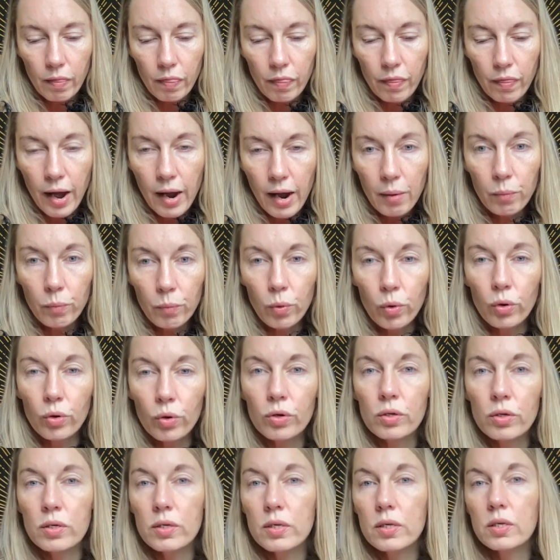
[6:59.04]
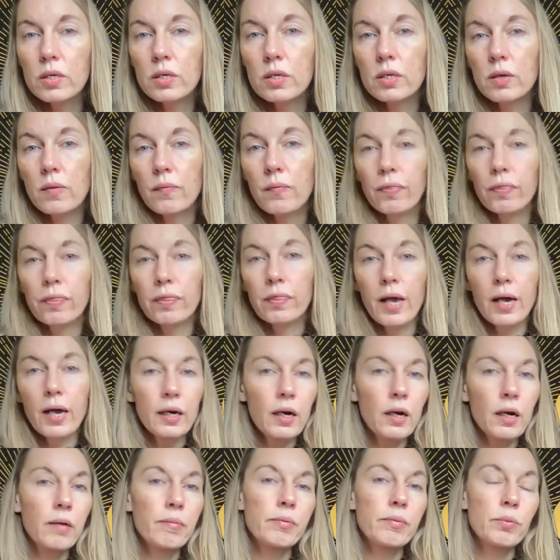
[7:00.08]
that
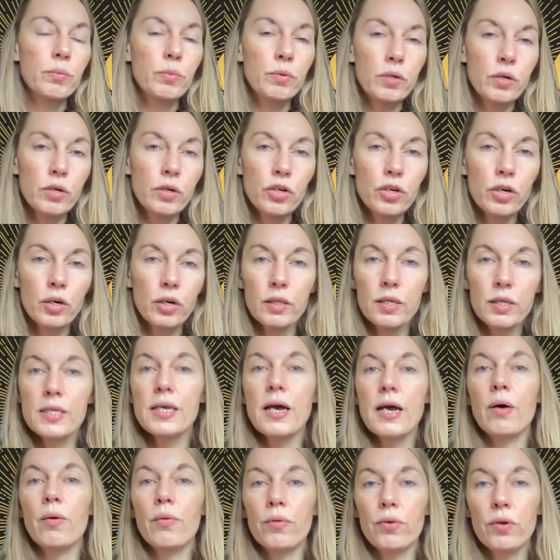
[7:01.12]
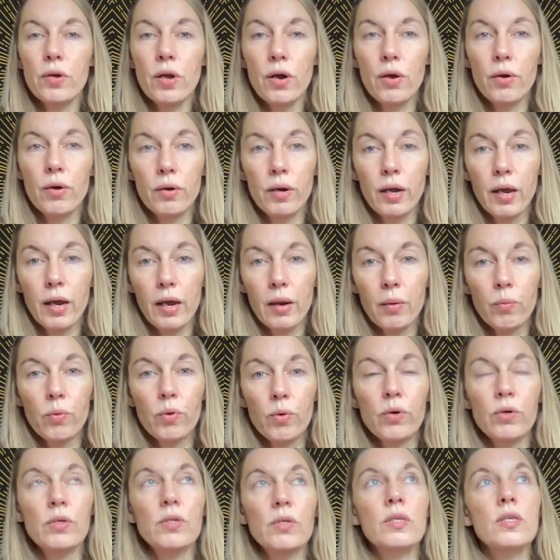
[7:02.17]
eclipse was conjunct the South Node. It
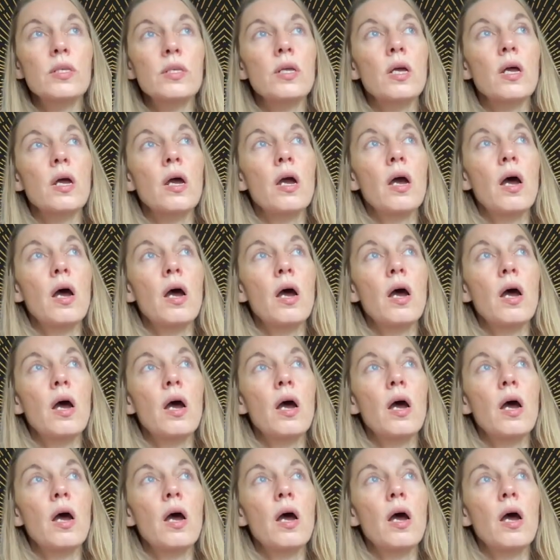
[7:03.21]
was